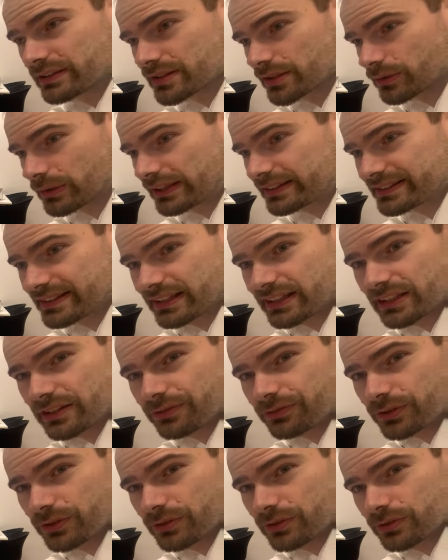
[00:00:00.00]
So let's say
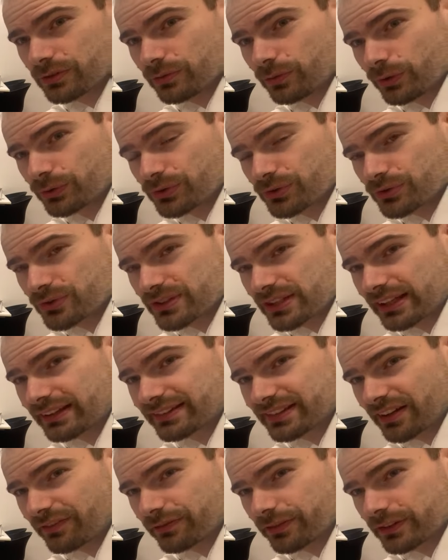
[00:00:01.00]
if you want to
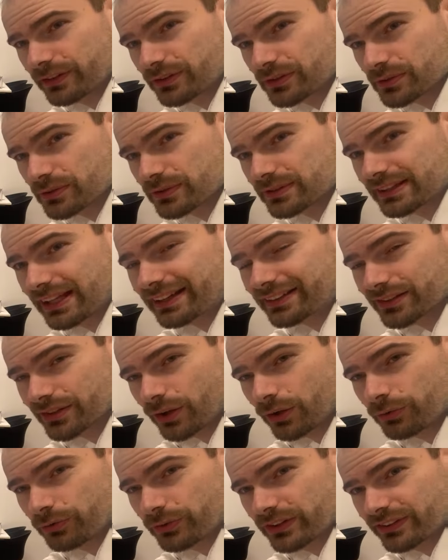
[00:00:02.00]
send something to tax
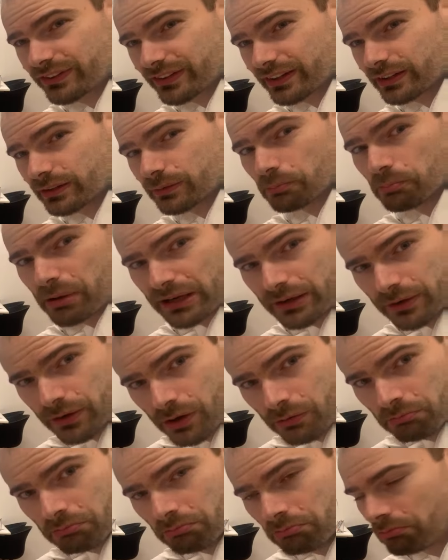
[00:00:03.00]
office in
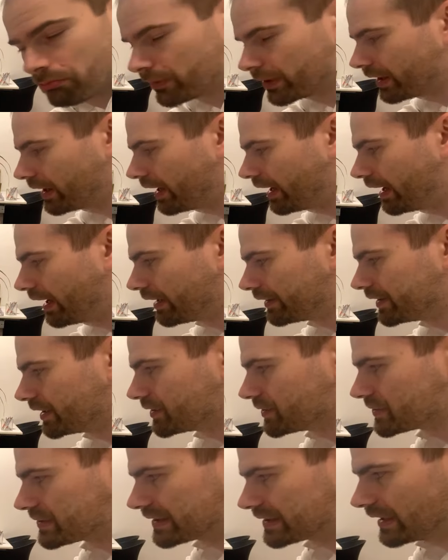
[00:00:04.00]
Brno, then
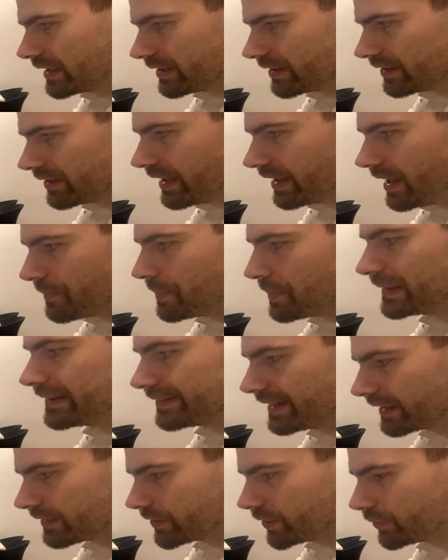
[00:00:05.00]
you start typing
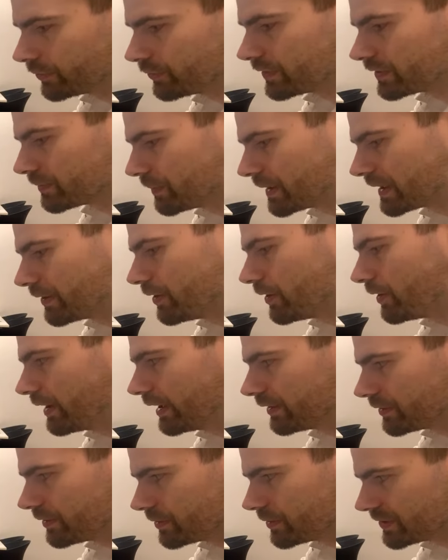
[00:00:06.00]
tax office Brno,
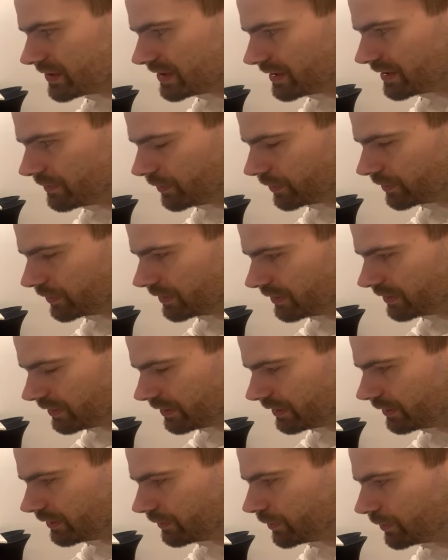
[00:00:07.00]
and you'll see what
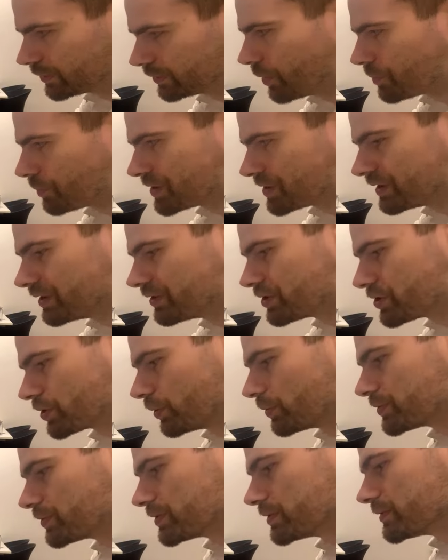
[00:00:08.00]
option it
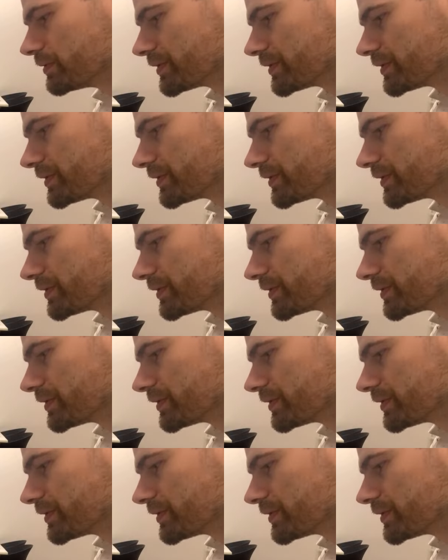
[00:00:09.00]
shows you.